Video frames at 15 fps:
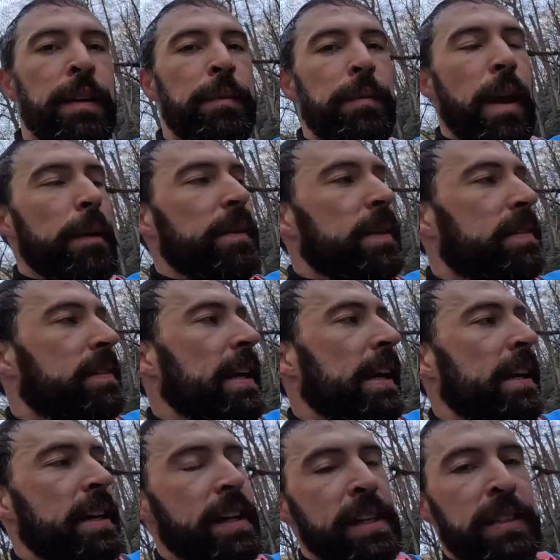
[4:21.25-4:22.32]
Probably the
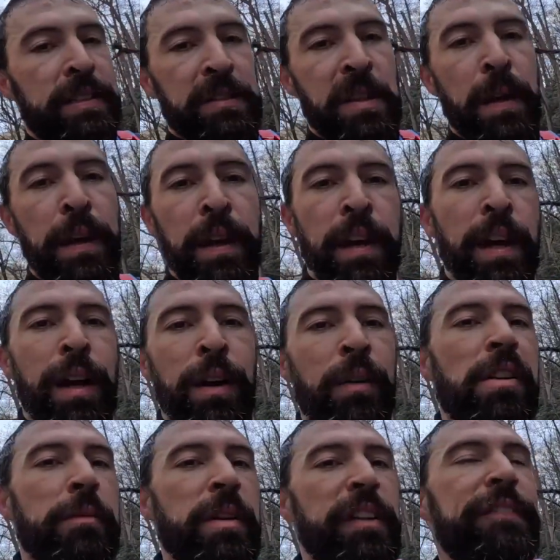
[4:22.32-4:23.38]
scariest,
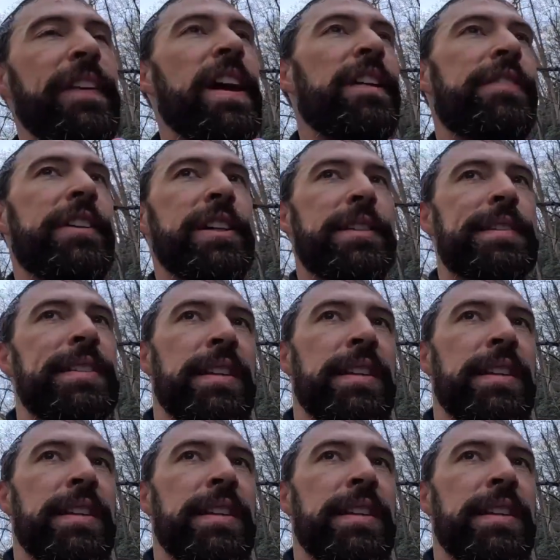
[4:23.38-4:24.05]
one of my favorites,